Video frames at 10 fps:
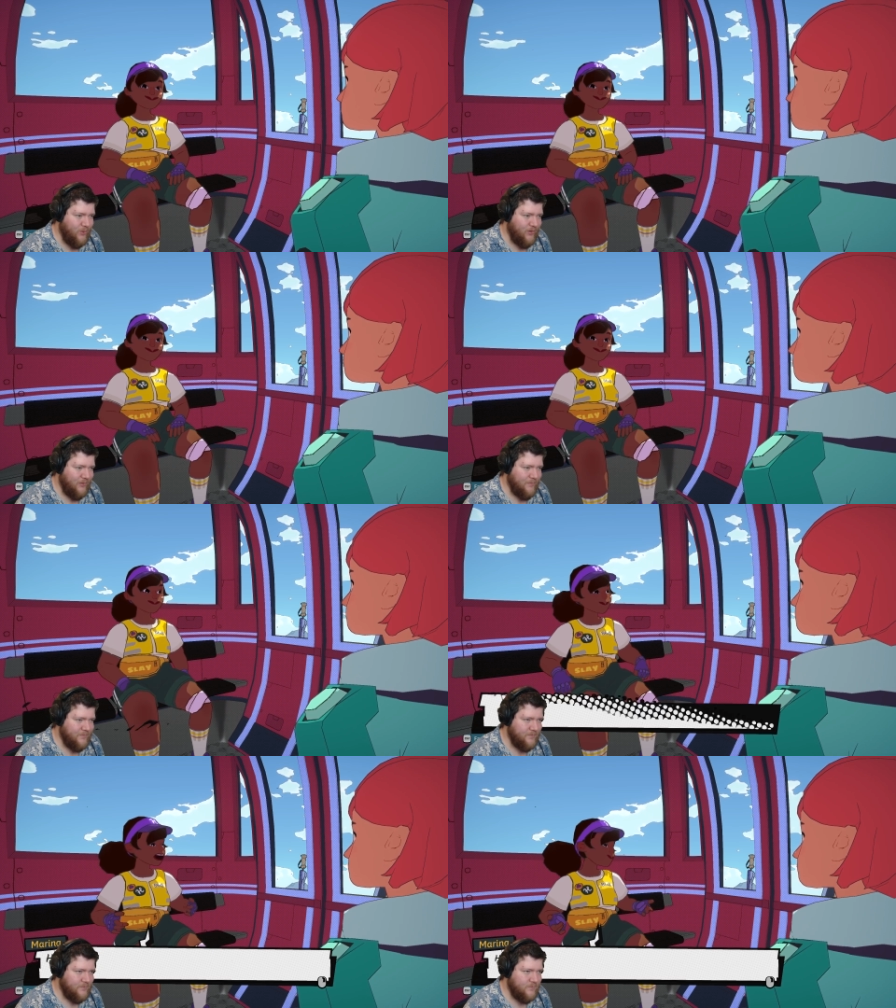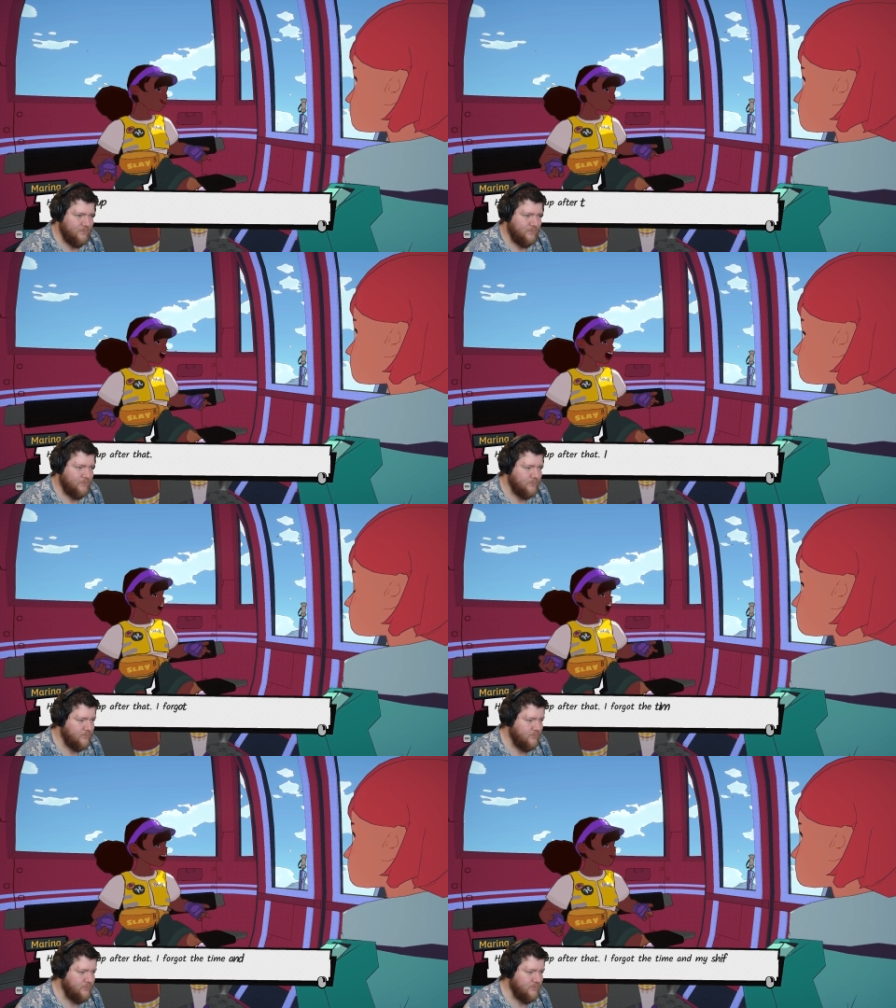Ball.
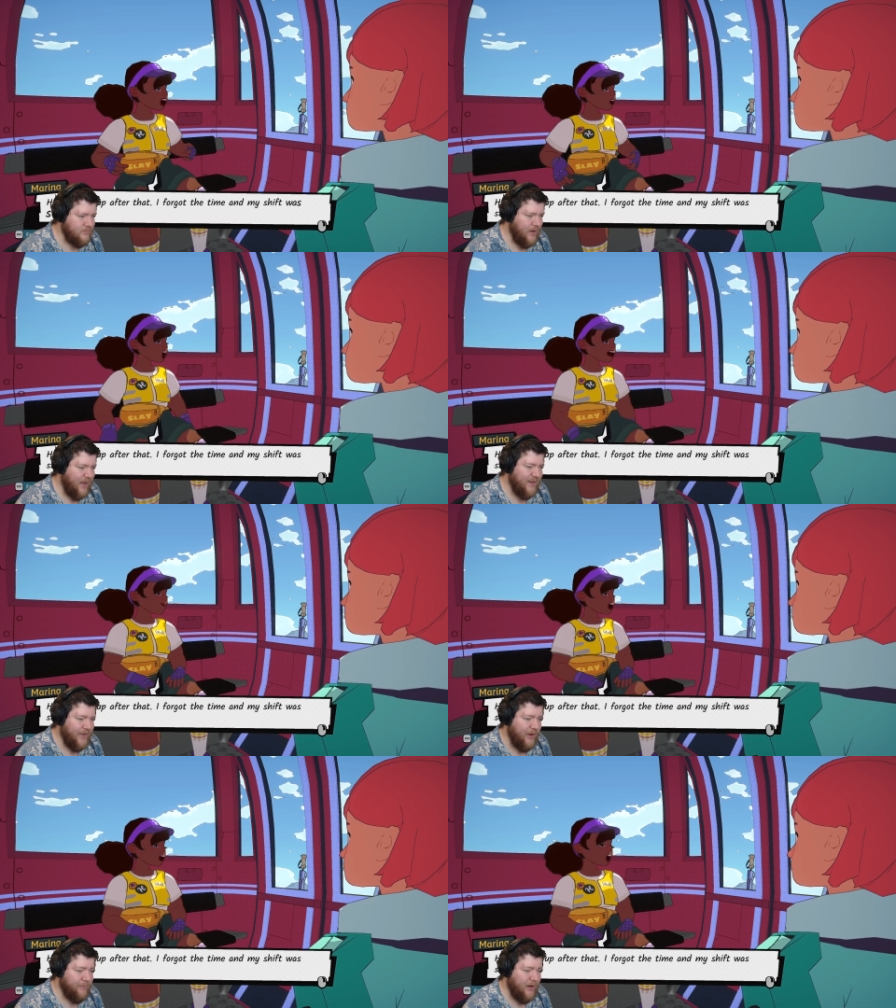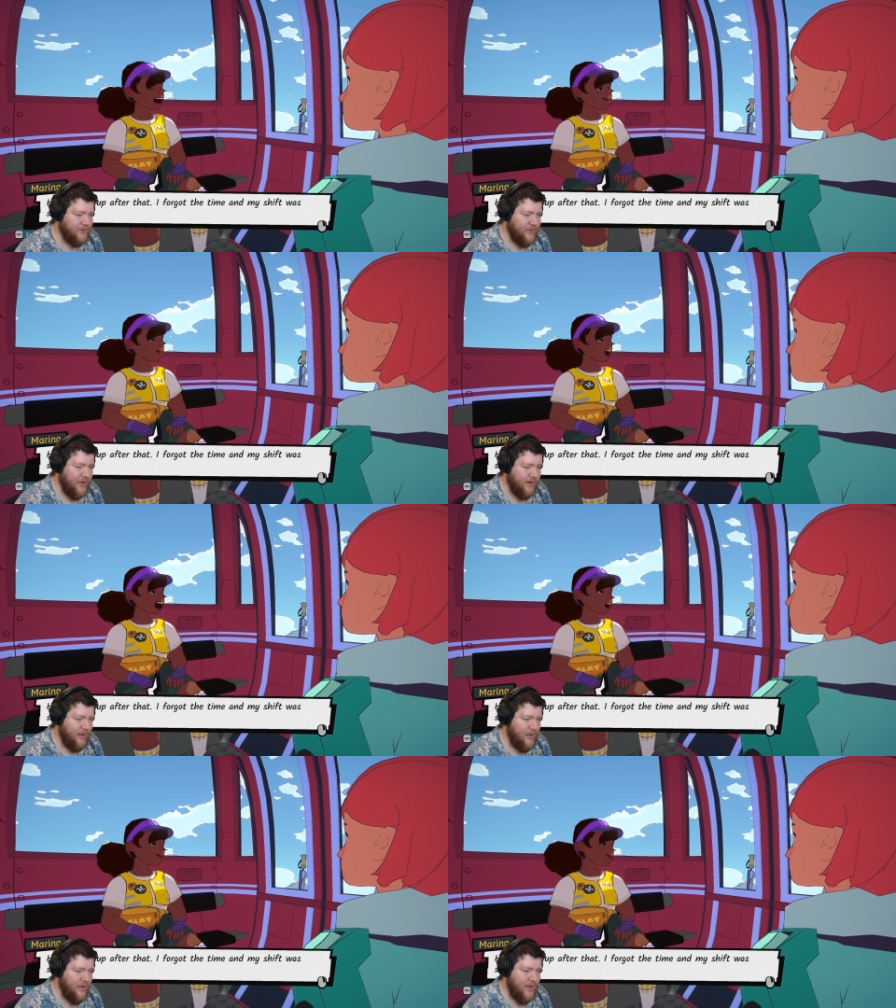I had to give up after that.
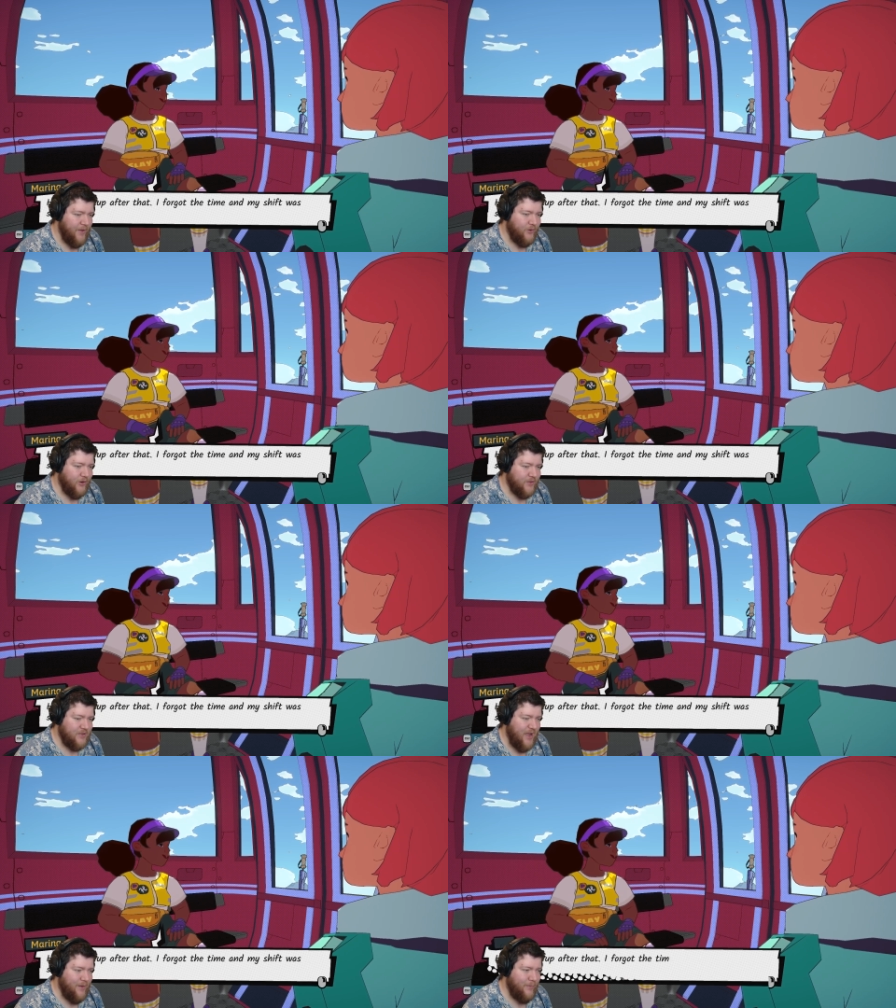I forgot the time